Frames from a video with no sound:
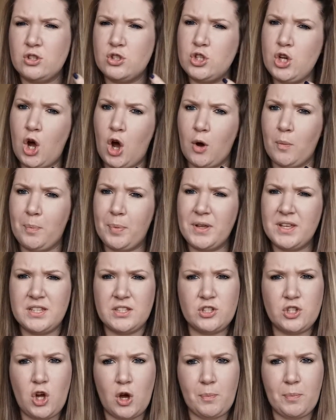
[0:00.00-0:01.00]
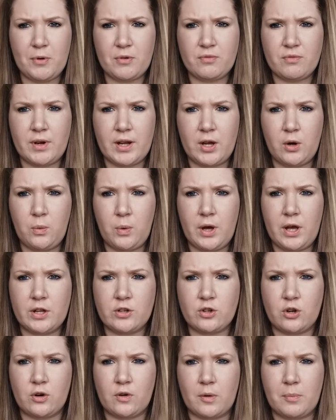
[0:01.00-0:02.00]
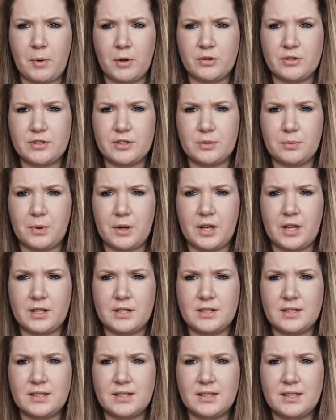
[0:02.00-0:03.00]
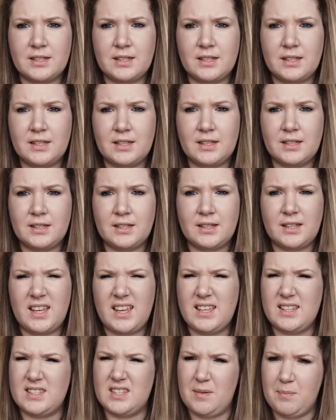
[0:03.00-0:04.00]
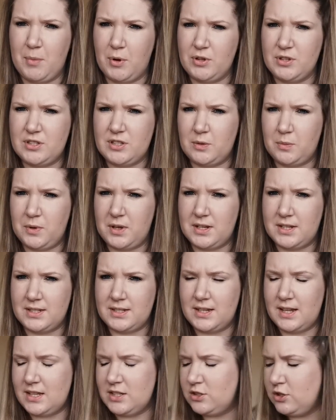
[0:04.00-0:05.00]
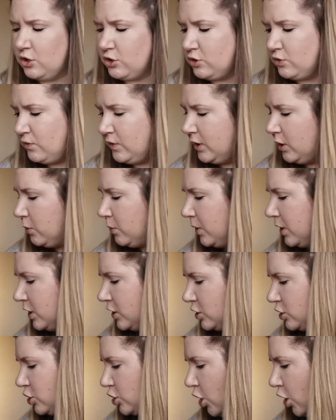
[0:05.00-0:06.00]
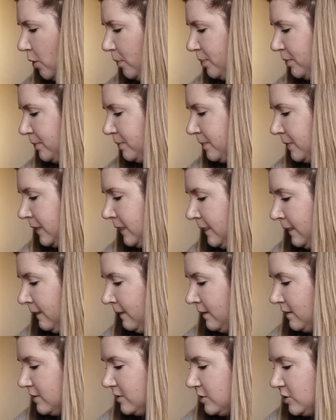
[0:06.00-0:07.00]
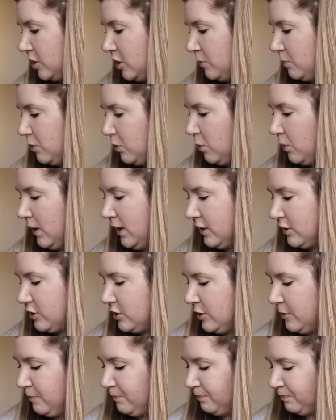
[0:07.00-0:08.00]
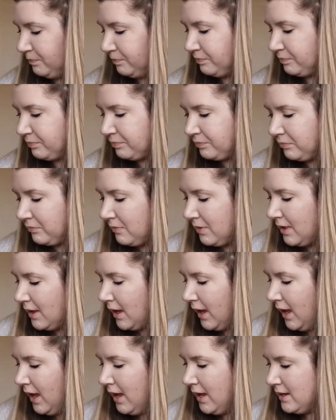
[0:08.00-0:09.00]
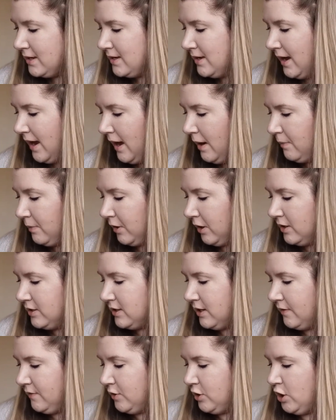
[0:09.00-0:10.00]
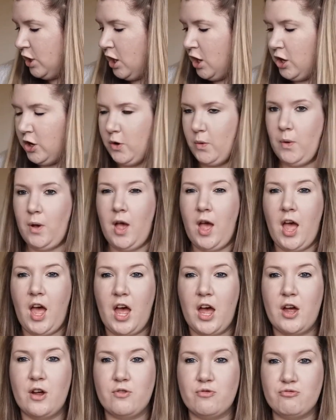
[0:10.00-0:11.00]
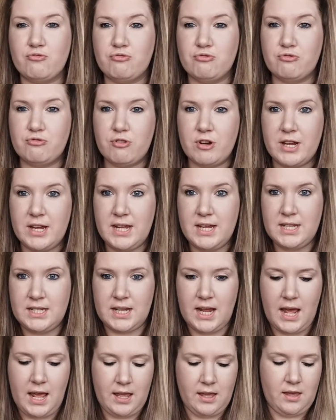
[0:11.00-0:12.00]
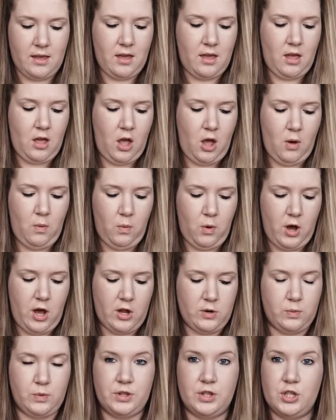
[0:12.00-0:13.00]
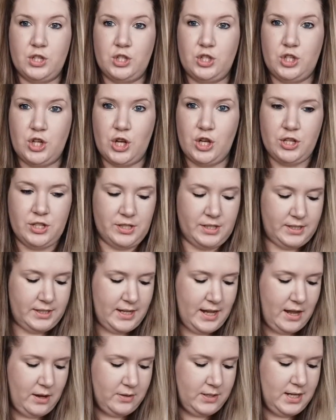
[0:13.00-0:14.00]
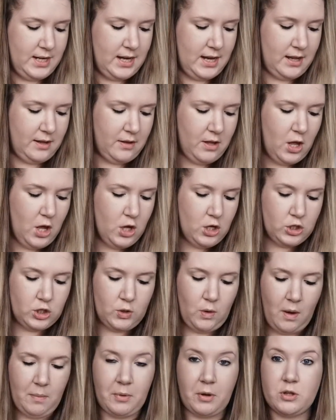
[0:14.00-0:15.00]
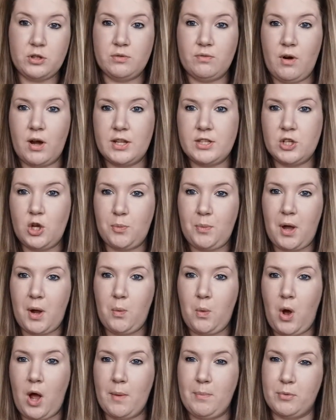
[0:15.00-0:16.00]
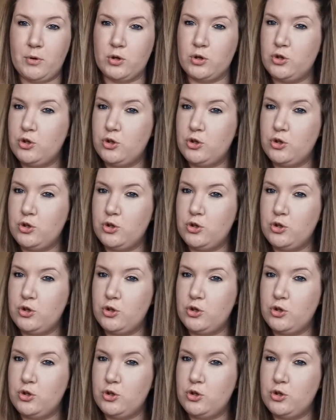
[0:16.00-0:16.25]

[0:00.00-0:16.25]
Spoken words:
Dop. Is dop a real word or a monster word? It's a monster word, isn't it? It's not a real word. Dop. Super well done. Now we're going to have a go at reading a word with the D sound in it. So I'm going to write it on my whiteboard.